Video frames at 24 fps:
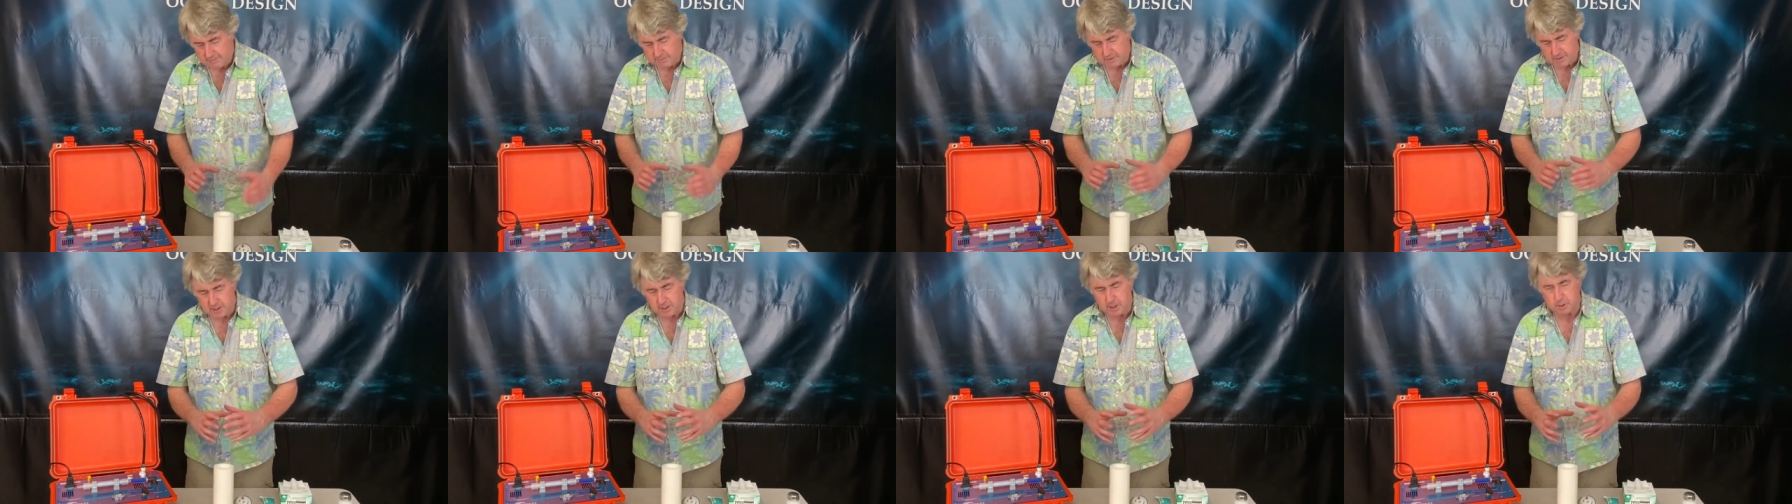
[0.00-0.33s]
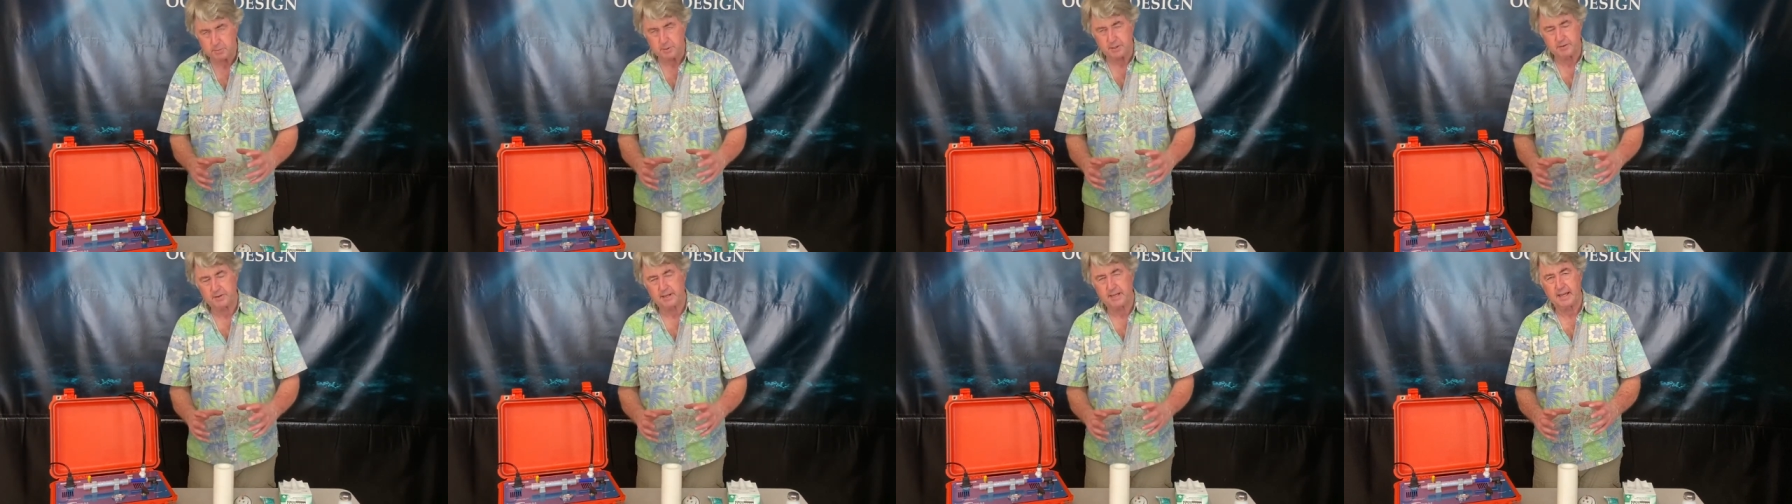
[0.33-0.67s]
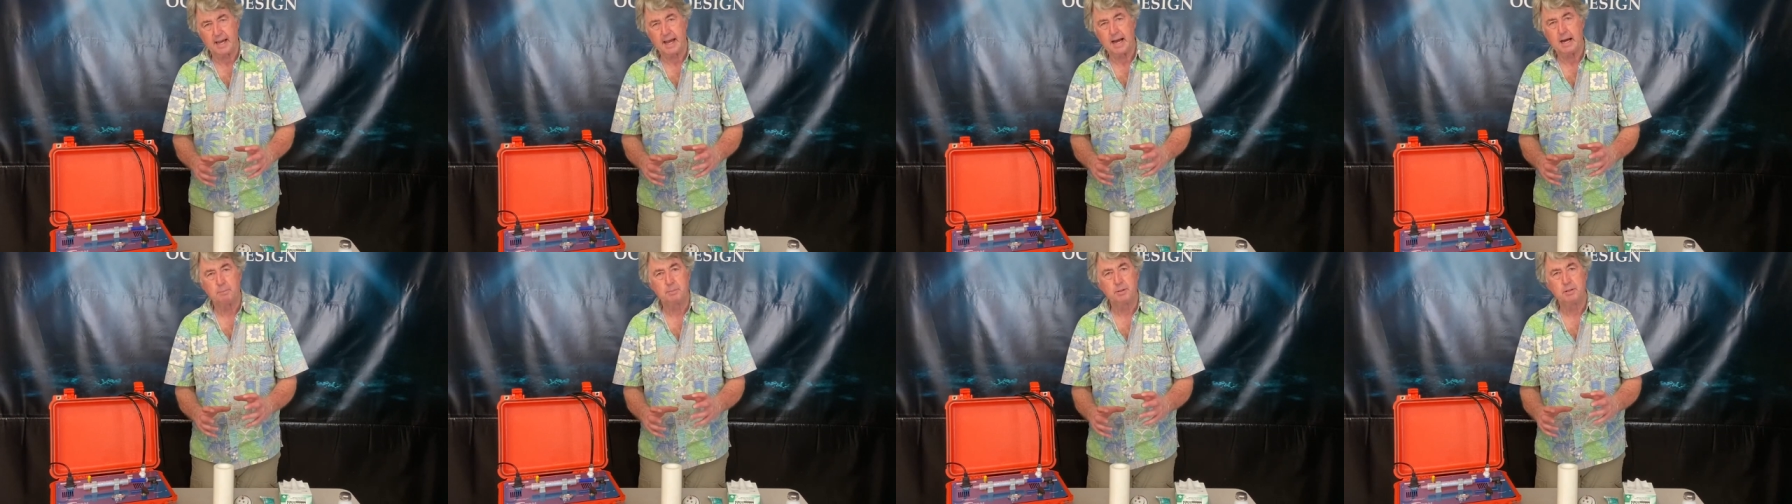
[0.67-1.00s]
a little bit of a
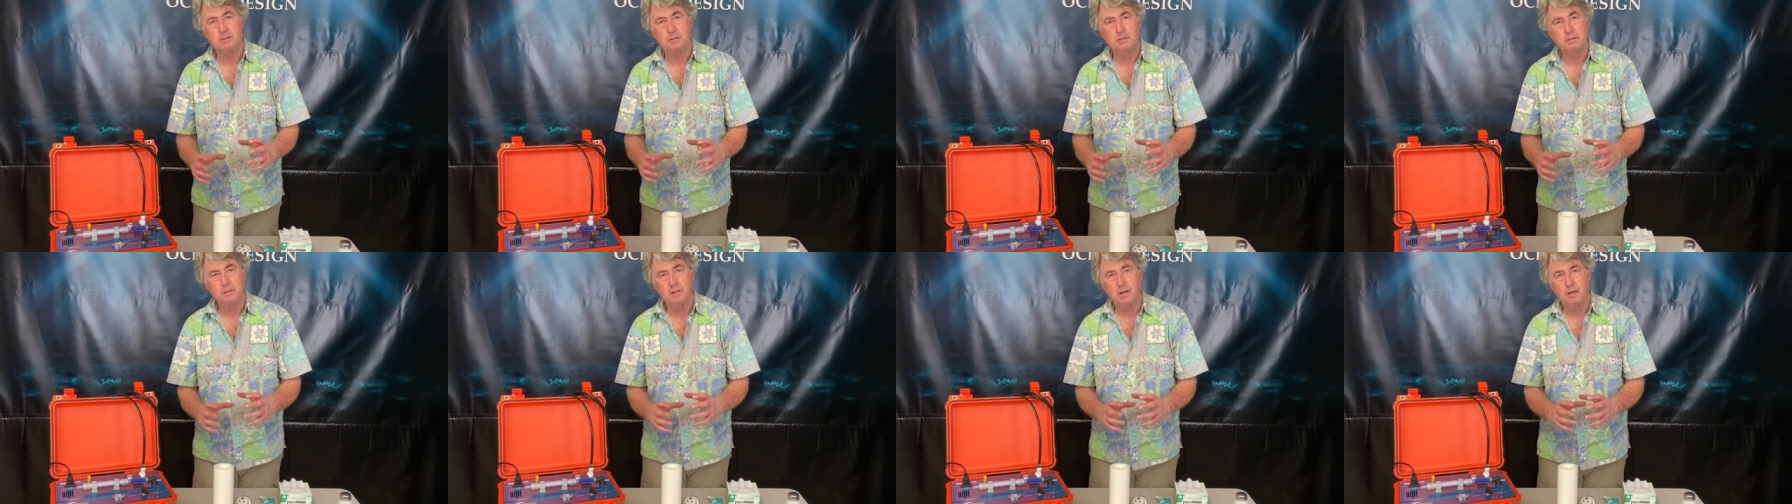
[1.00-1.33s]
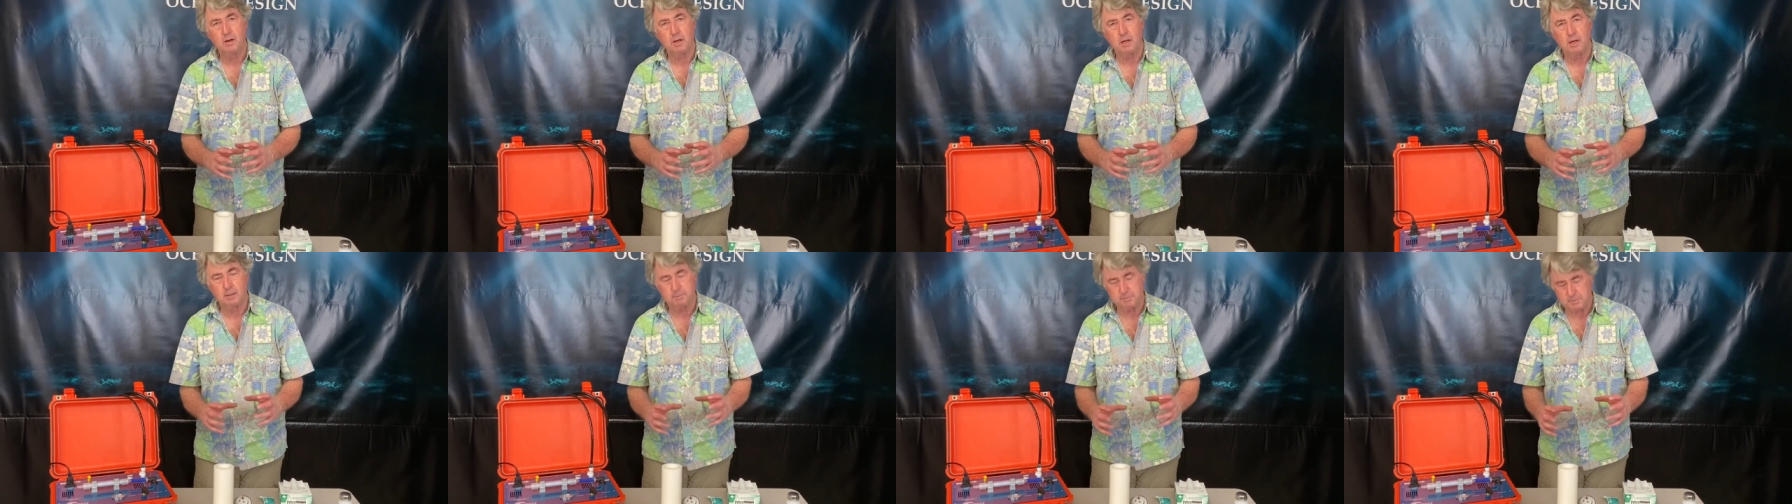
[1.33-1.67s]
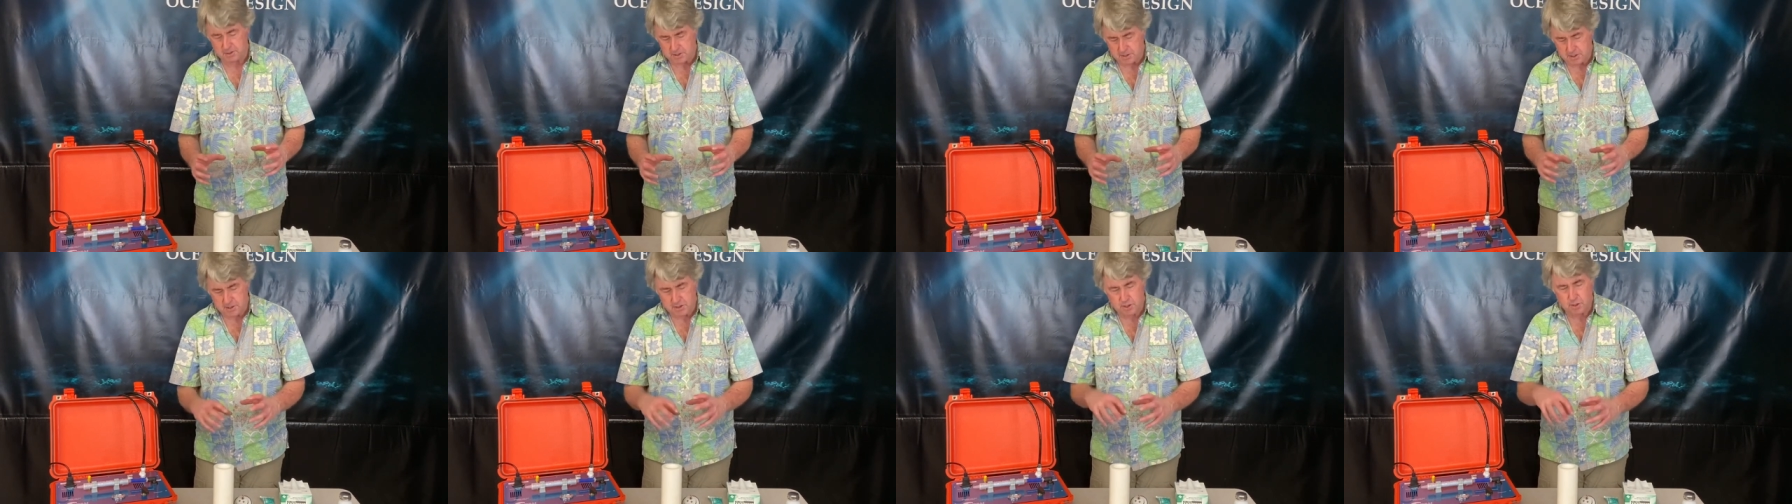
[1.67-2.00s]
gap,
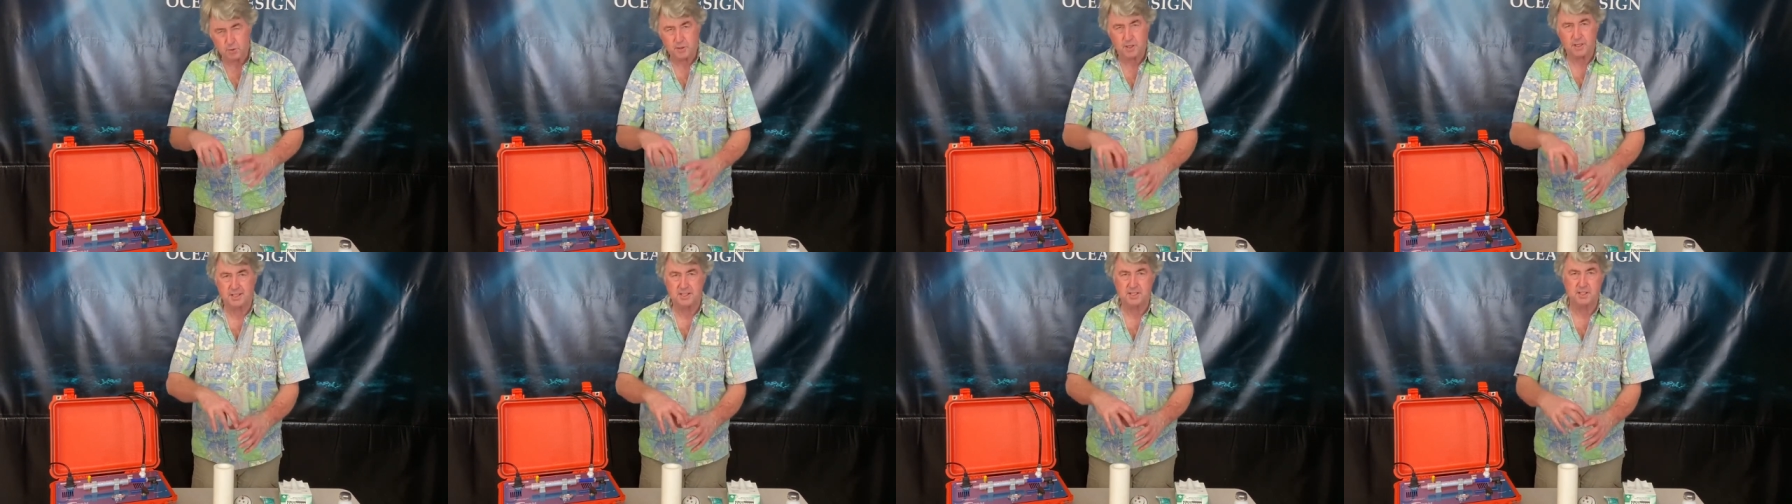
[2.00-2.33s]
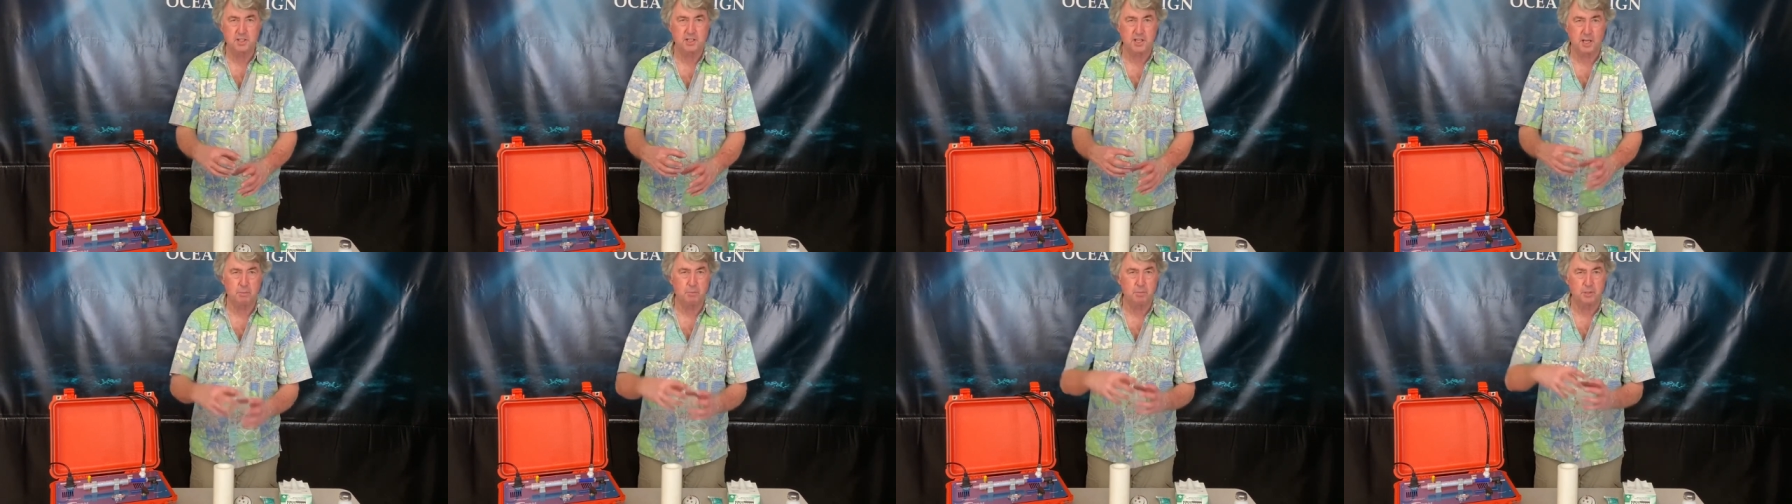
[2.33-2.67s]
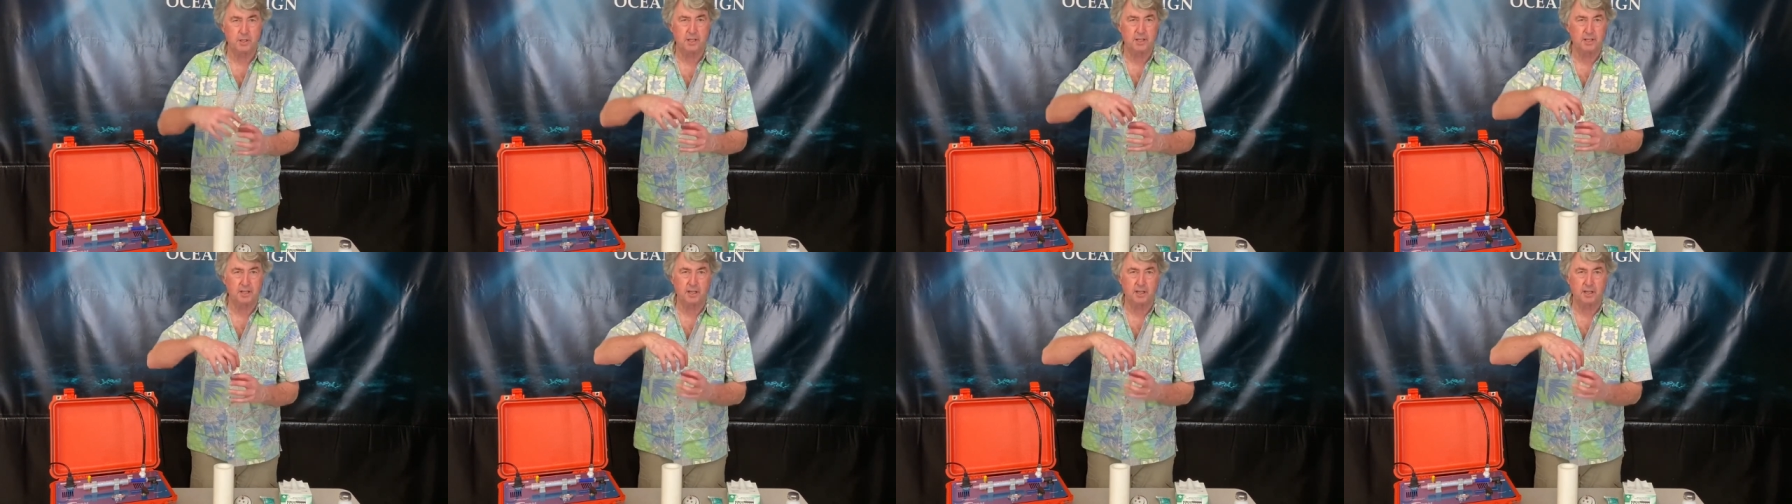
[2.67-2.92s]
just so you can assemble it.